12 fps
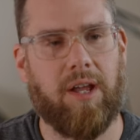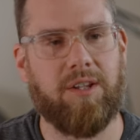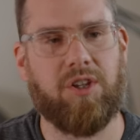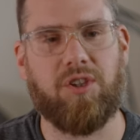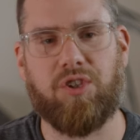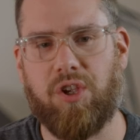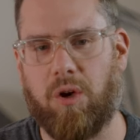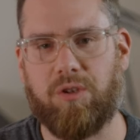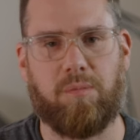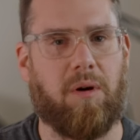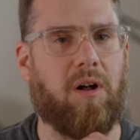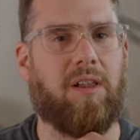It's just so
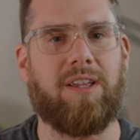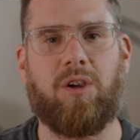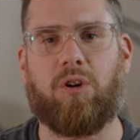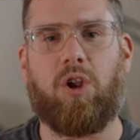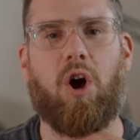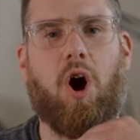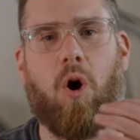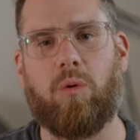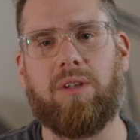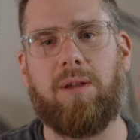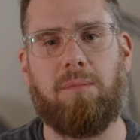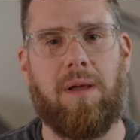small. You can
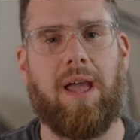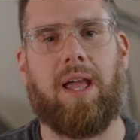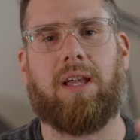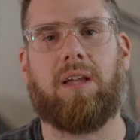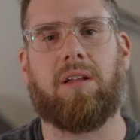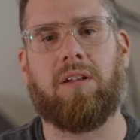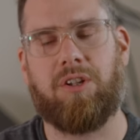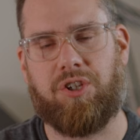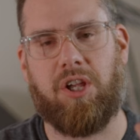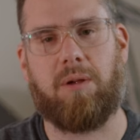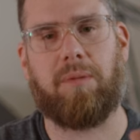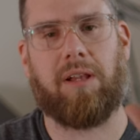only make,
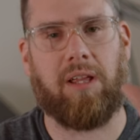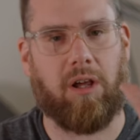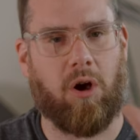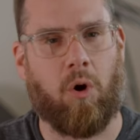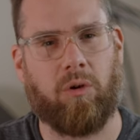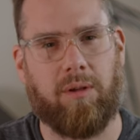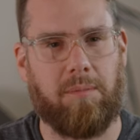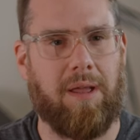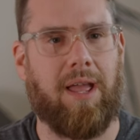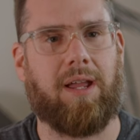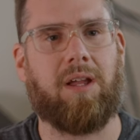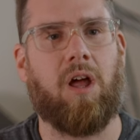legitimately only
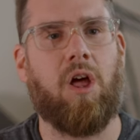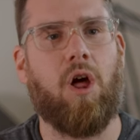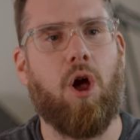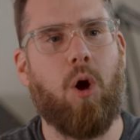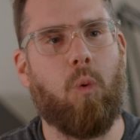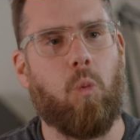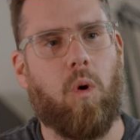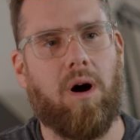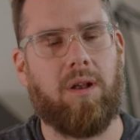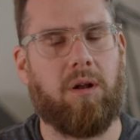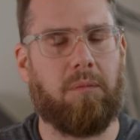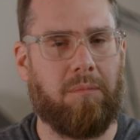make
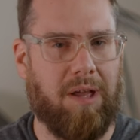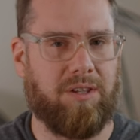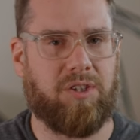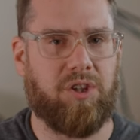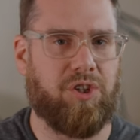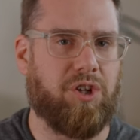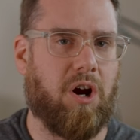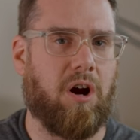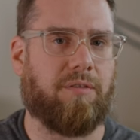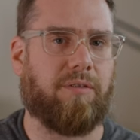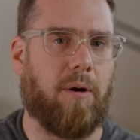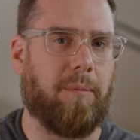one mason
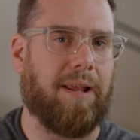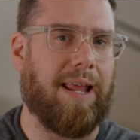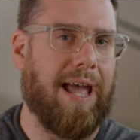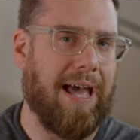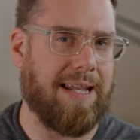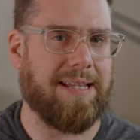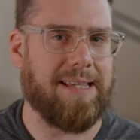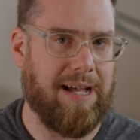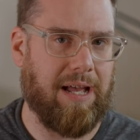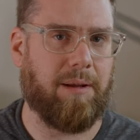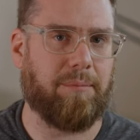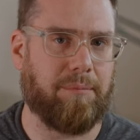jar from it at a
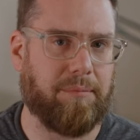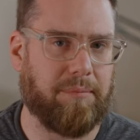time.